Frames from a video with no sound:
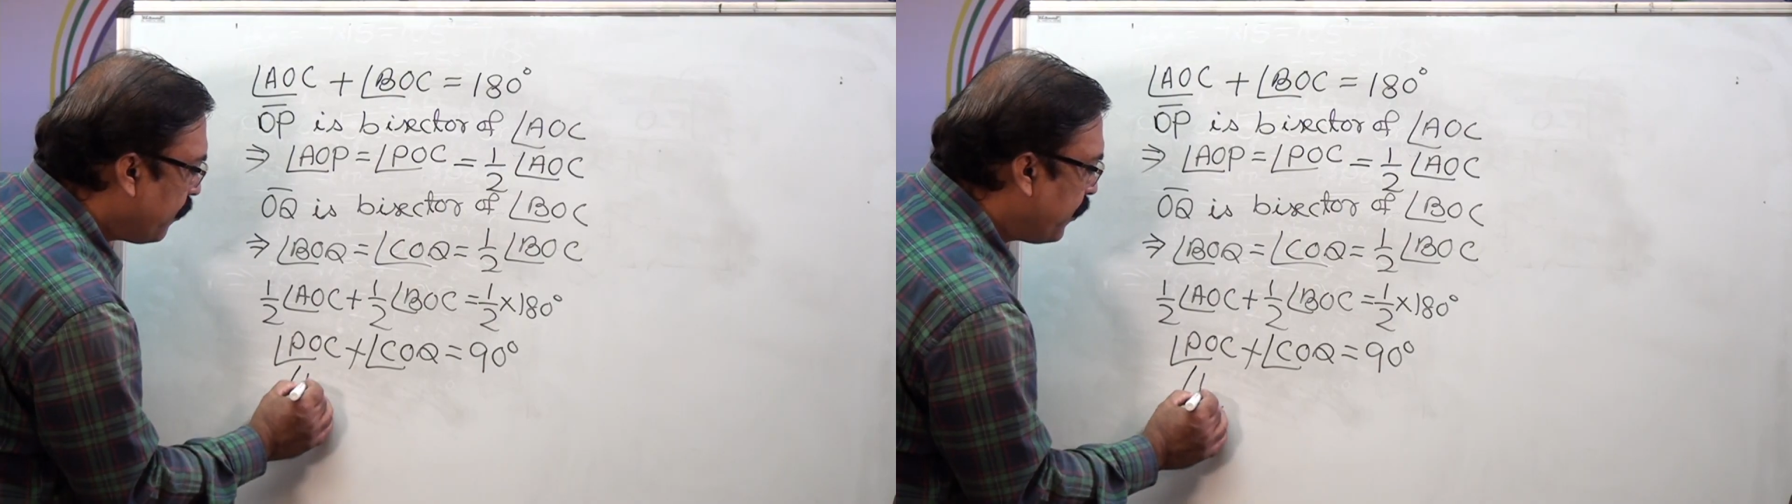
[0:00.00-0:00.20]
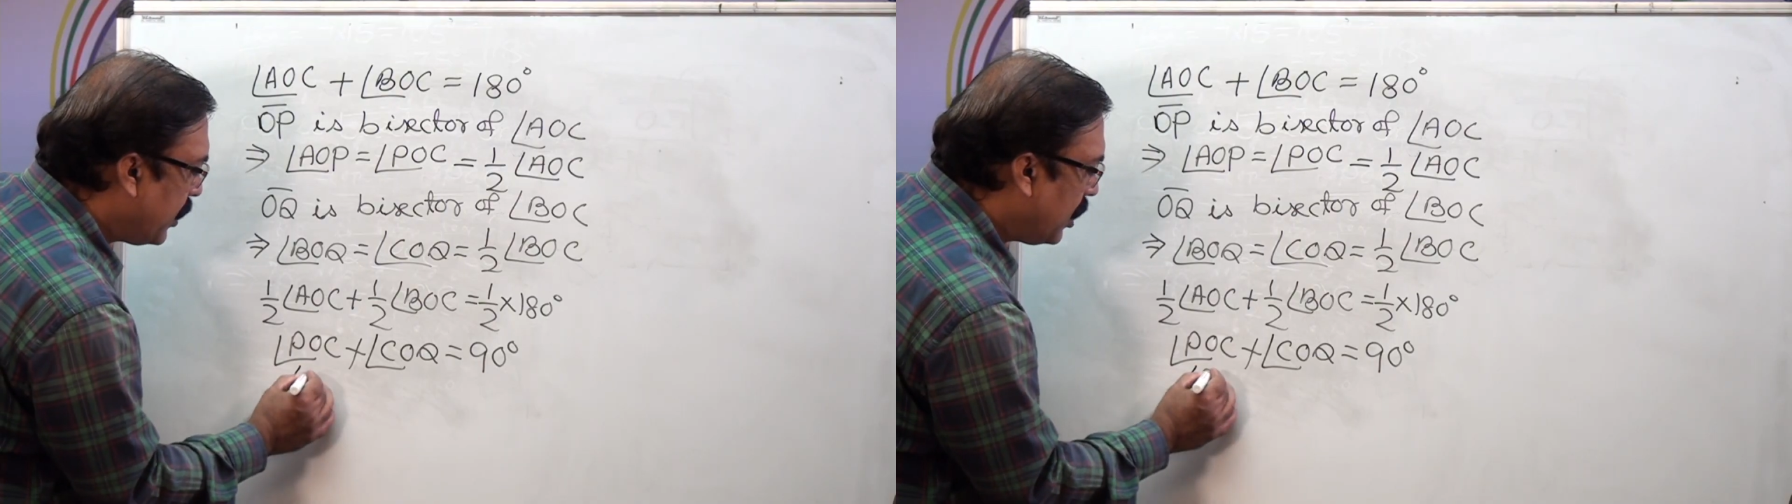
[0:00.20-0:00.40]

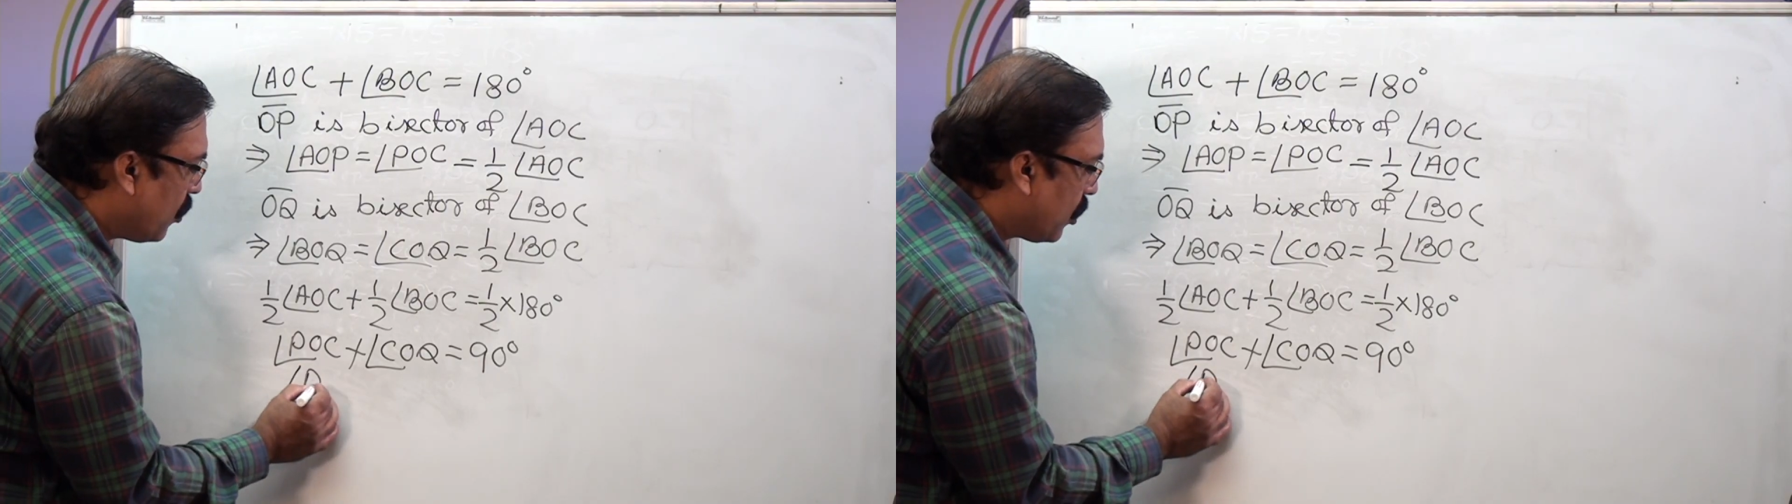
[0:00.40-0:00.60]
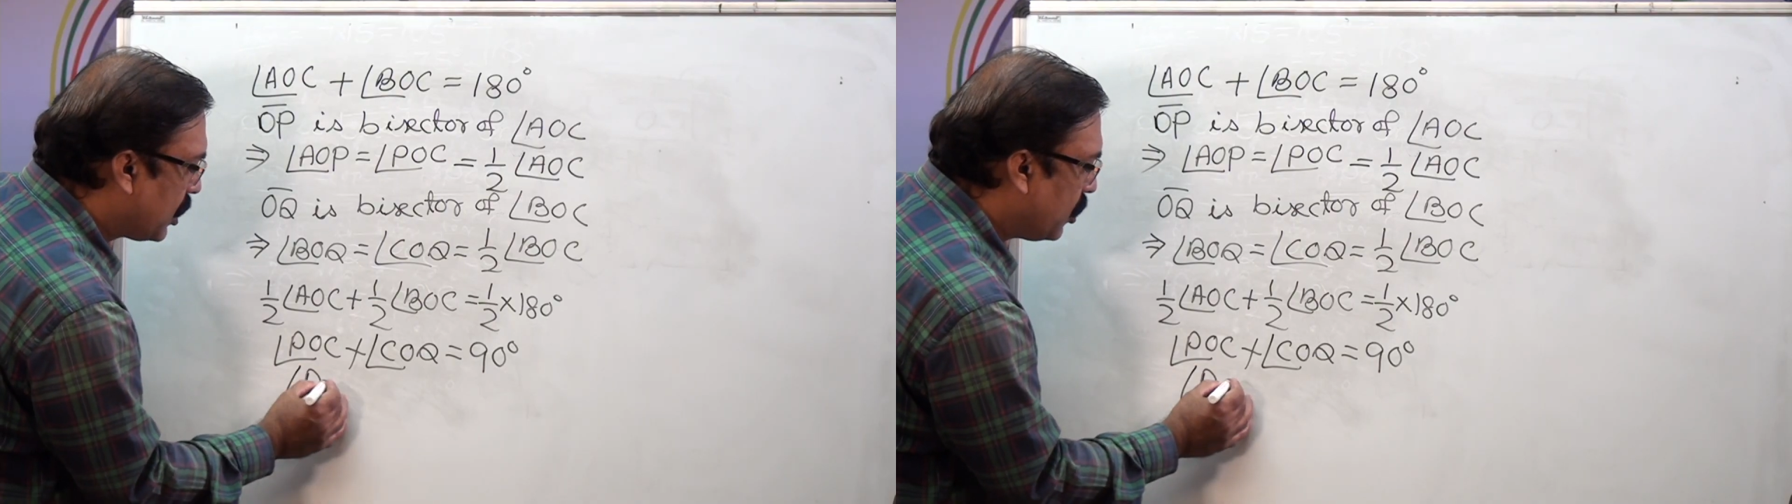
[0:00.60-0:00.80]

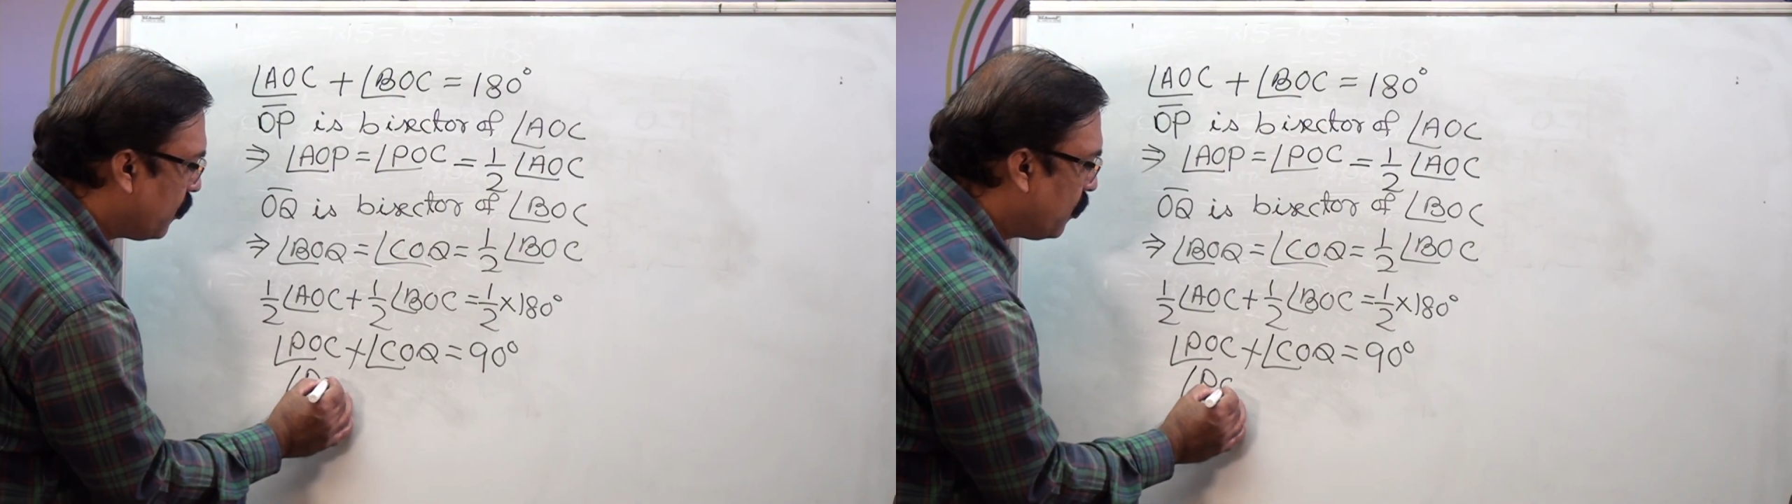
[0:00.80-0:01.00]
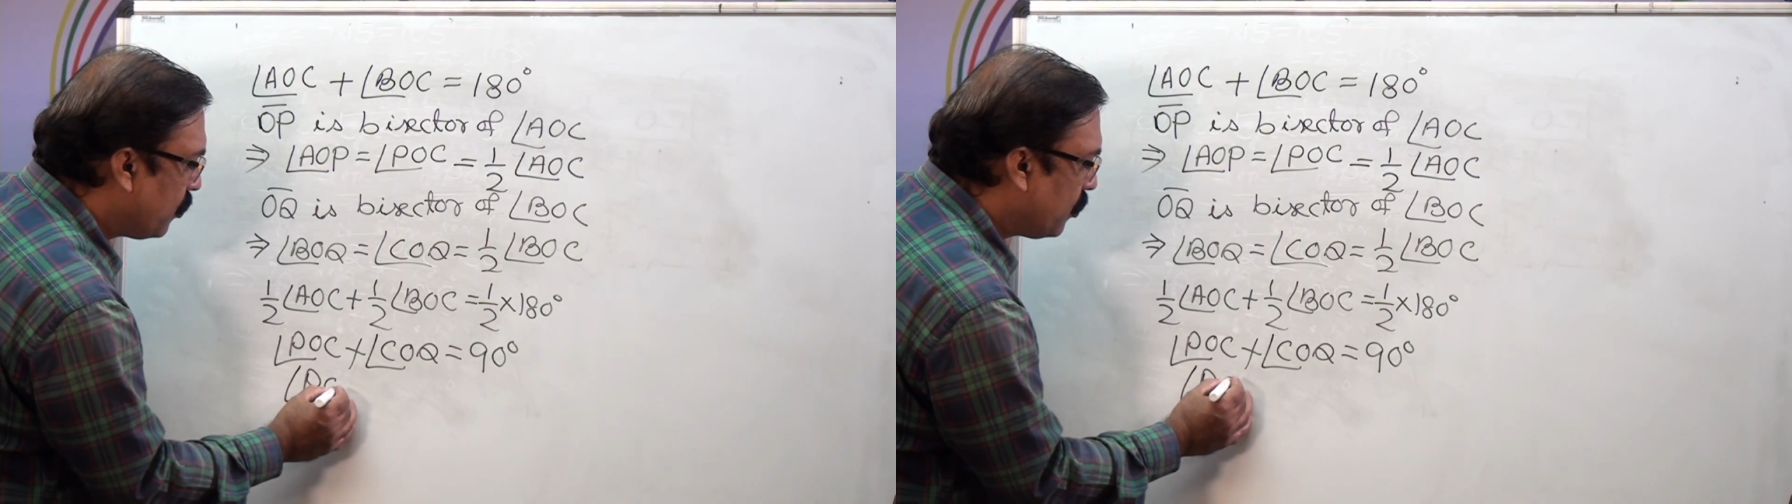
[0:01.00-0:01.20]
POQ